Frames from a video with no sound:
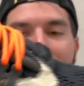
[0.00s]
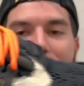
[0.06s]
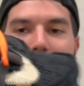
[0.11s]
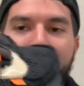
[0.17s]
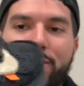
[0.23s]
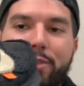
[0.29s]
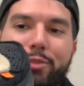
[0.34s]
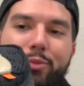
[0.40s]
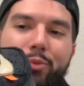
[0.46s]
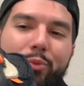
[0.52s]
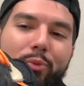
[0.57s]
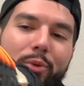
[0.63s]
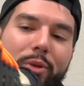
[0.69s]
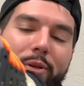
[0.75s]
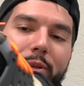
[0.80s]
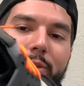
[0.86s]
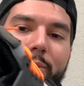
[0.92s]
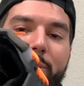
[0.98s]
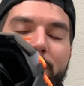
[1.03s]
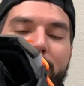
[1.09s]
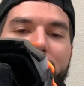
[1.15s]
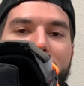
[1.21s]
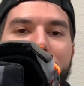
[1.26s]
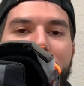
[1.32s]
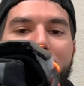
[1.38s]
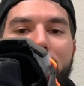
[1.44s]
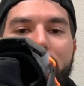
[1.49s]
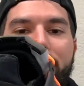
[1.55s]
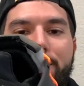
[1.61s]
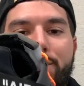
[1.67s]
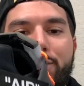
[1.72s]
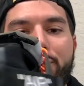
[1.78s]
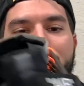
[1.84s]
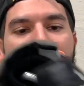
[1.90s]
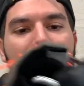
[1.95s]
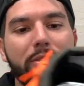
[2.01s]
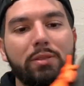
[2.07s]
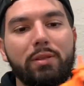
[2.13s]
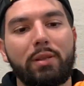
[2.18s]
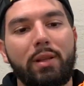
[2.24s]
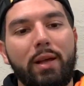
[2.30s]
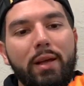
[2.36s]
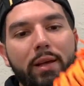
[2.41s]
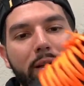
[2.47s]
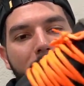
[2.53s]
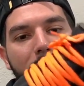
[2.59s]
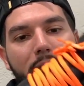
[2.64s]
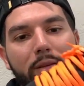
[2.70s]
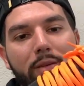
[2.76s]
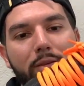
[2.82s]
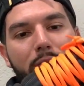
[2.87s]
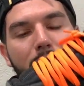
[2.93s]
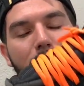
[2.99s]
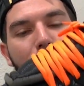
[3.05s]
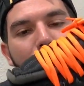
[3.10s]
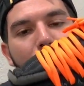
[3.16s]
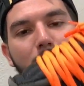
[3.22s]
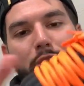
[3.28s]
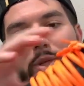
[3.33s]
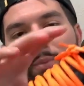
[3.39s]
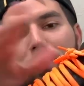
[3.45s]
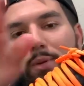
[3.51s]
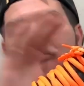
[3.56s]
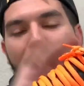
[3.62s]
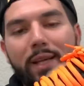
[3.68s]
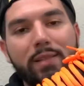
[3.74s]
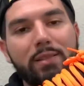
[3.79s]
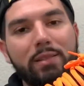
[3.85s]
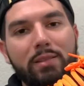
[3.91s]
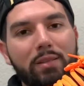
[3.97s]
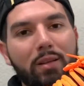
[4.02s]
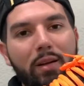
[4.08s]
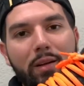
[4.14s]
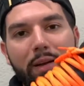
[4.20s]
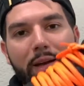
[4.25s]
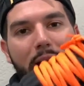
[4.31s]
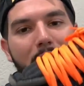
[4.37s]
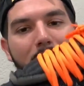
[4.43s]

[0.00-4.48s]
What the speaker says: and it looks really stylish. Like, you switch up the laces on it,